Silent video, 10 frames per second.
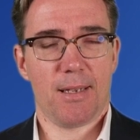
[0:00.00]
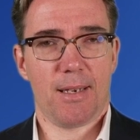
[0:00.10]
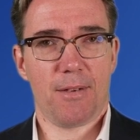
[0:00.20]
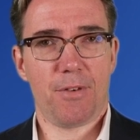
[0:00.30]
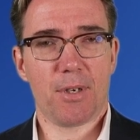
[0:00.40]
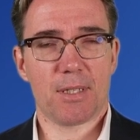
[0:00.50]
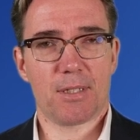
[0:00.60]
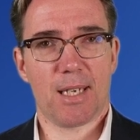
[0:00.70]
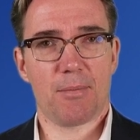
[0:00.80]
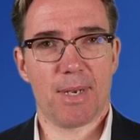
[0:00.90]
If you can
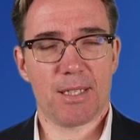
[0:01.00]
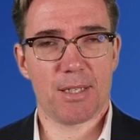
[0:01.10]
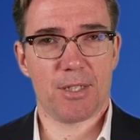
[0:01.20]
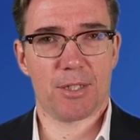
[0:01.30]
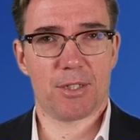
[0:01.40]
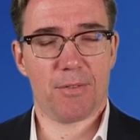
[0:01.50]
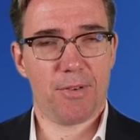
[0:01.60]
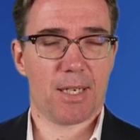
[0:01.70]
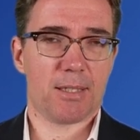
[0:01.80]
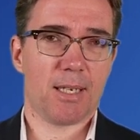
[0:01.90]
send messages, if you
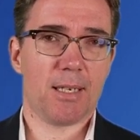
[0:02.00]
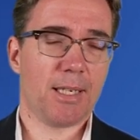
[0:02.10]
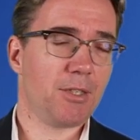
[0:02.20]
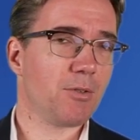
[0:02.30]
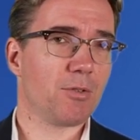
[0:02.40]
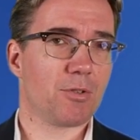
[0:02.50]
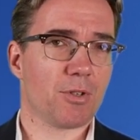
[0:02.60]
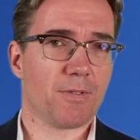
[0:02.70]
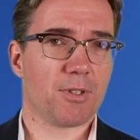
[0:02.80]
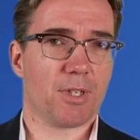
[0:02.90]
can send digital
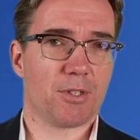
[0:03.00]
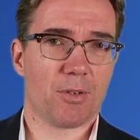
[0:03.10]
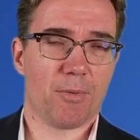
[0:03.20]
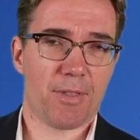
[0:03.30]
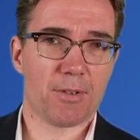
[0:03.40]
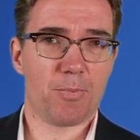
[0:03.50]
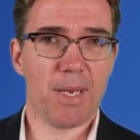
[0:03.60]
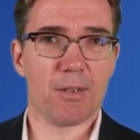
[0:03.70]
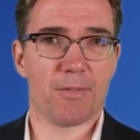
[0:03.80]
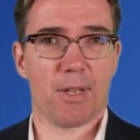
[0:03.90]
services with the
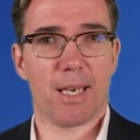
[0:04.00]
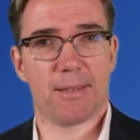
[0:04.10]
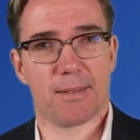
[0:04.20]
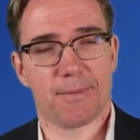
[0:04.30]
speed of light